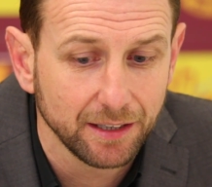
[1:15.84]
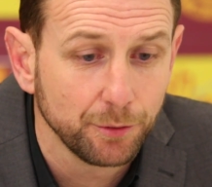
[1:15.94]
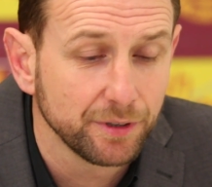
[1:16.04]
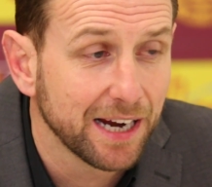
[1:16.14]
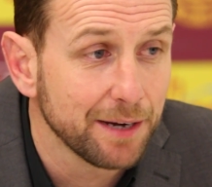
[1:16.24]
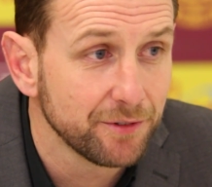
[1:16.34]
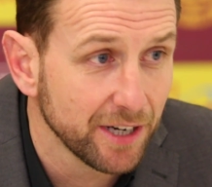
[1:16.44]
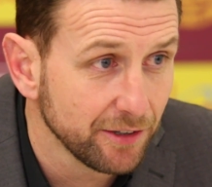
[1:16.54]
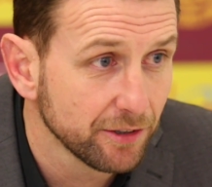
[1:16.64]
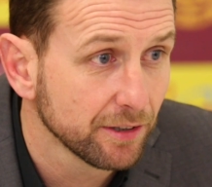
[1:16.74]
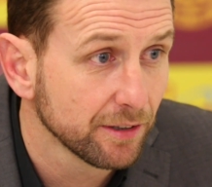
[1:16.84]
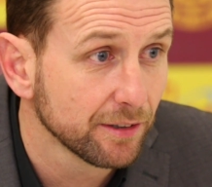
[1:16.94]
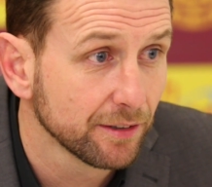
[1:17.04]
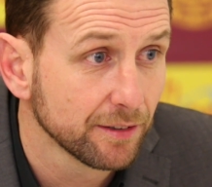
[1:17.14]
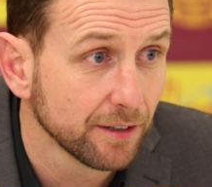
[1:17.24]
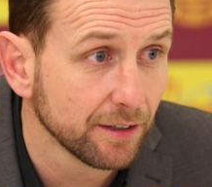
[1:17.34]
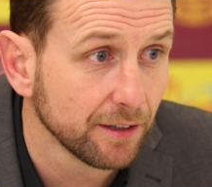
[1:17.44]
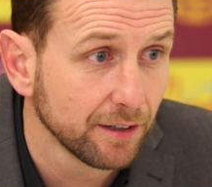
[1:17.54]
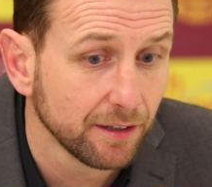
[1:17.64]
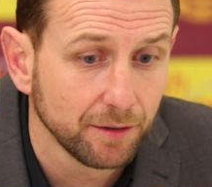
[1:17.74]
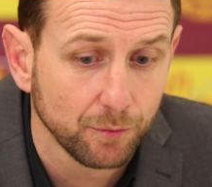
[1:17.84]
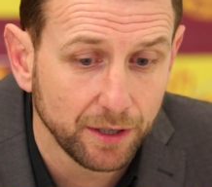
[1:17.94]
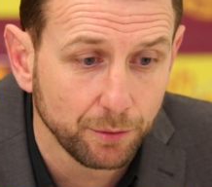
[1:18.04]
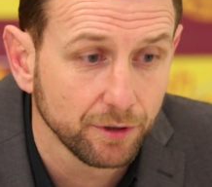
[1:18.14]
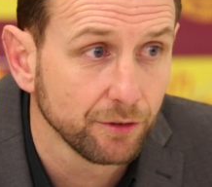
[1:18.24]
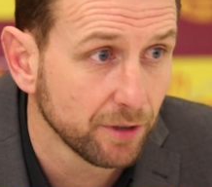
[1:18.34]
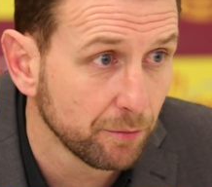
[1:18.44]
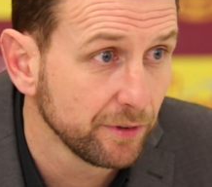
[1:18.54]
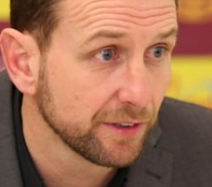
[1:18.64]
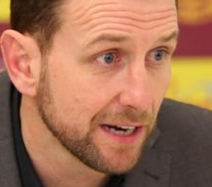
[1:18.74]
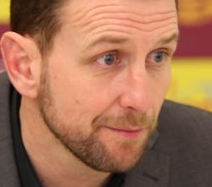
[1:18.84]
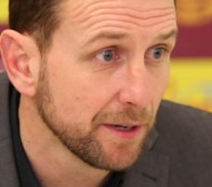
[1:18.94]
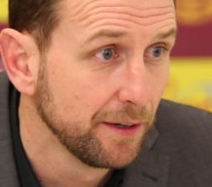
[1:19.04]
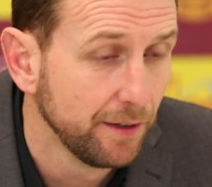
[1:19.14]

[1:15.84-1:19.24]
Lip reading: was a game changer when he was on top of his game.